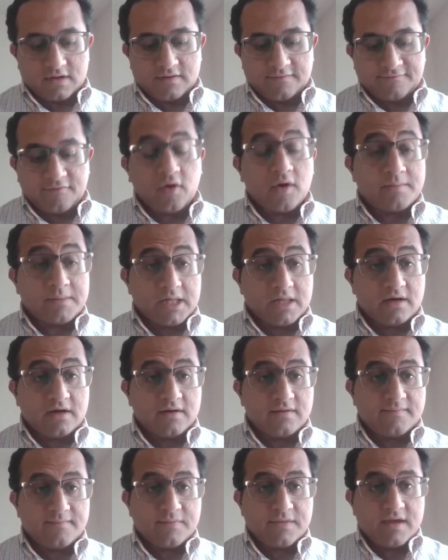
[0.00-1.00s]
formula.
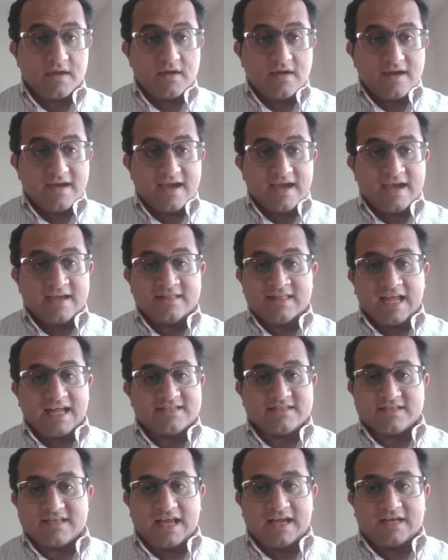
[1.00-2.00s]
And
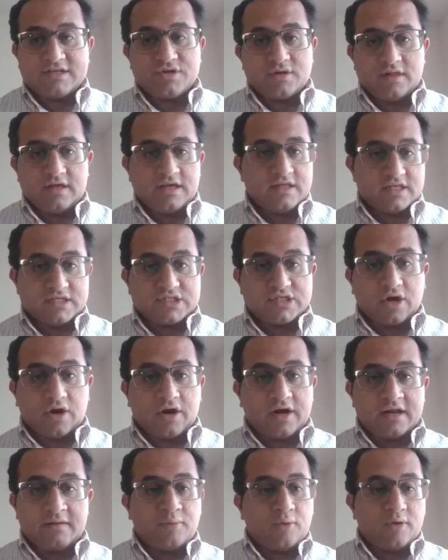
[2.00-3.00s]
that's actually the
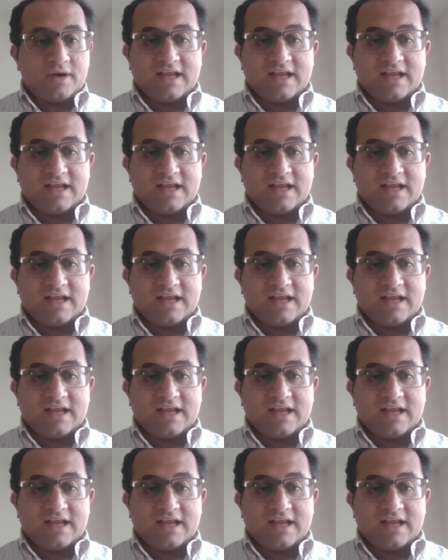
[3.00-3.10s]
starting point.